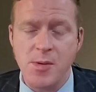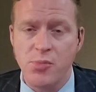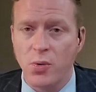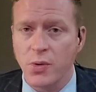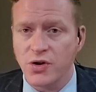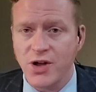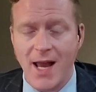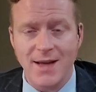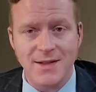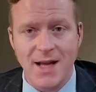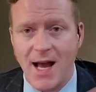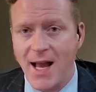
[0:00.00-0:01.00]
People were
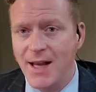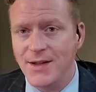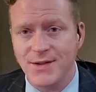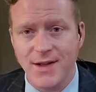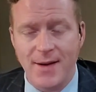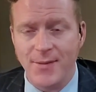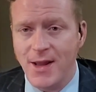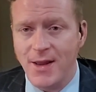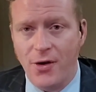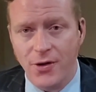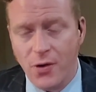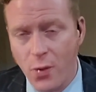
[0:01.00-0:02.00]
chastised. I mean,
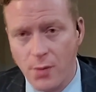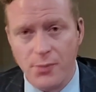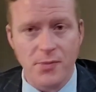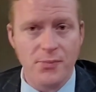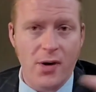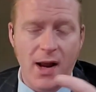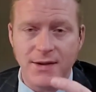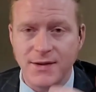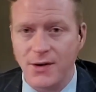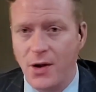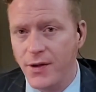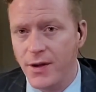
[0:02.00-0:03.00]
all the corporate press
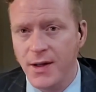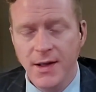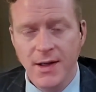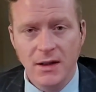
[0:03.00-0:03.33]
and all the